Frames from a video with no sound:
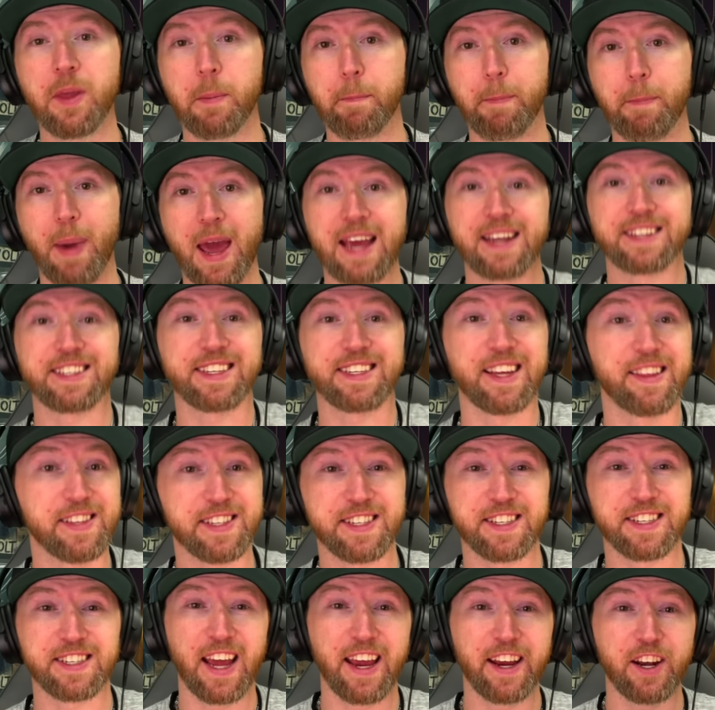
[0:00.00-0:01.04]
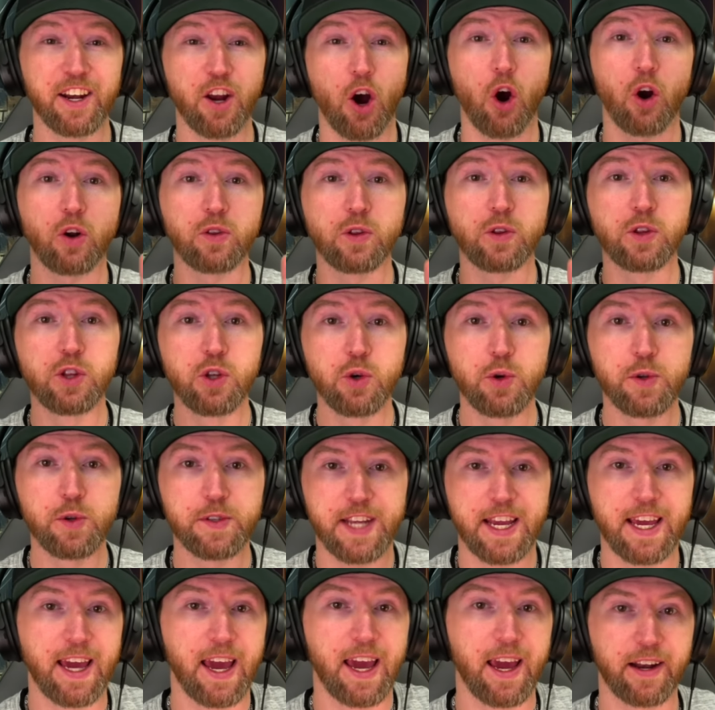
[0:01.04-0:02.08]
the banks and the state are
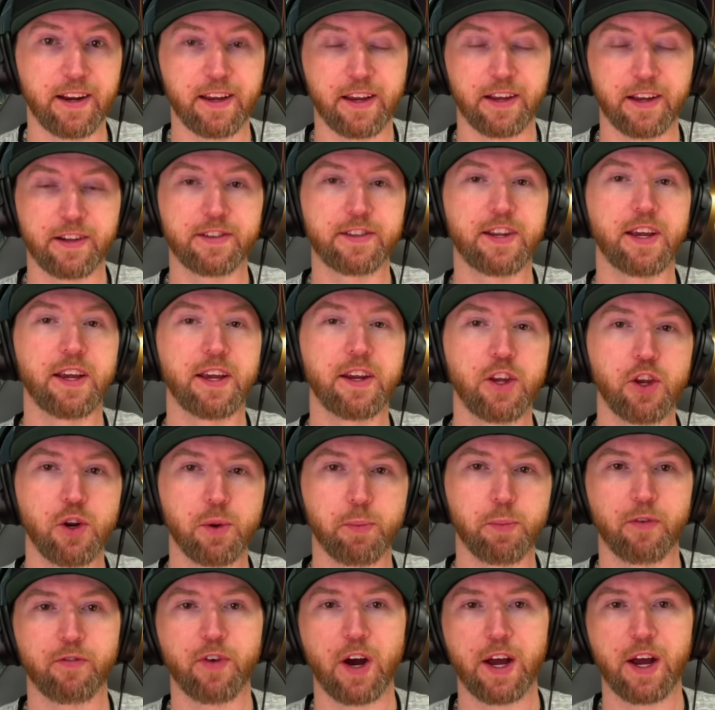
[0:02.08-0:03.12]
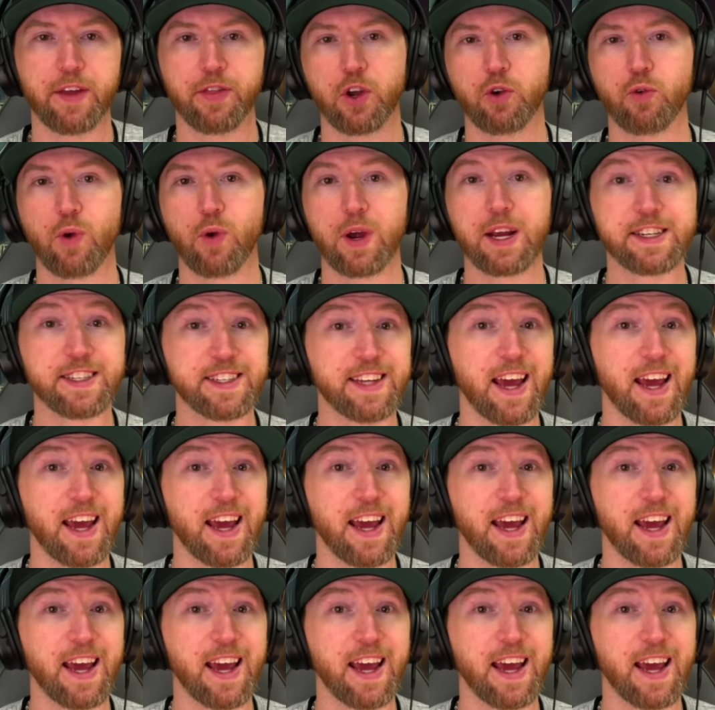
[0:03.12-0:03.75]
losing and continue to provide the greatest